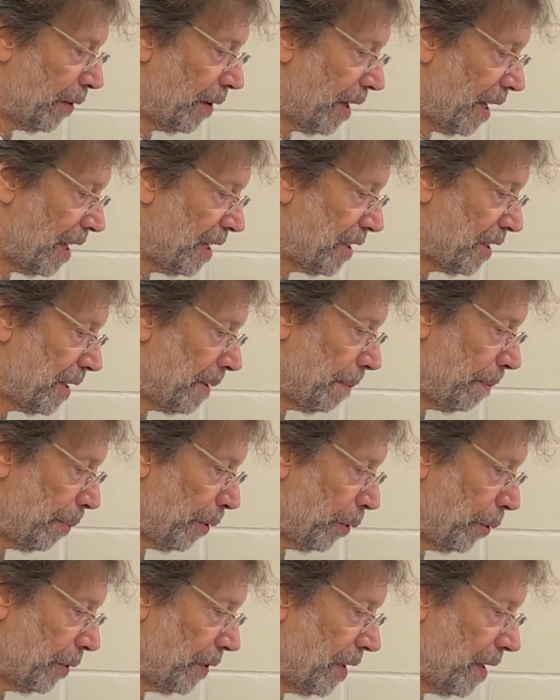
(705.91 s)
It's
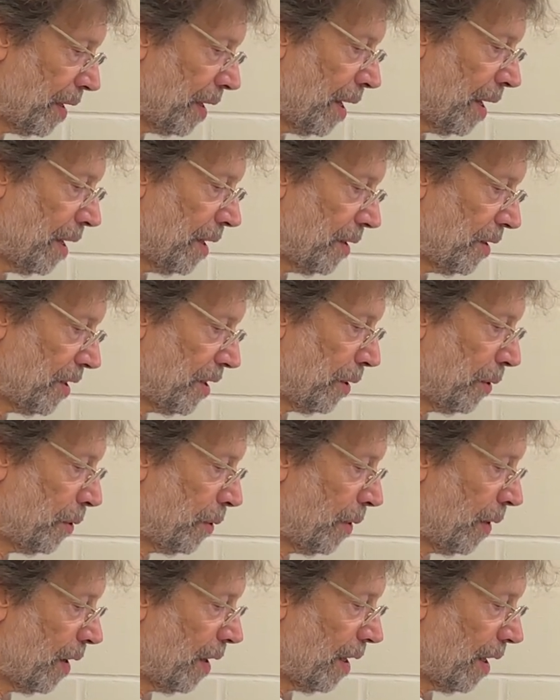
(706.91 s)
important to
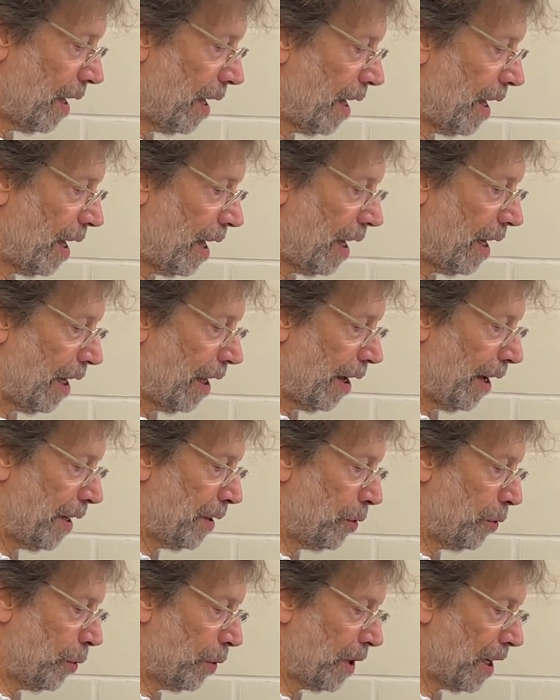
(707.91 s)
align
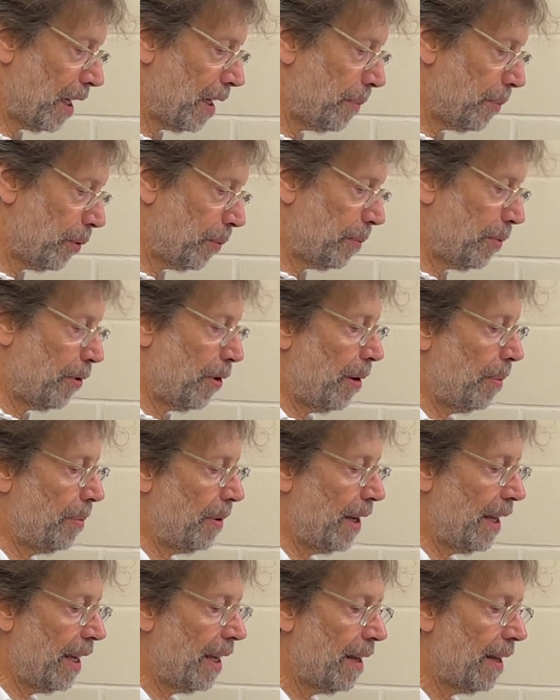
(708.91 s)
your keyboard properly.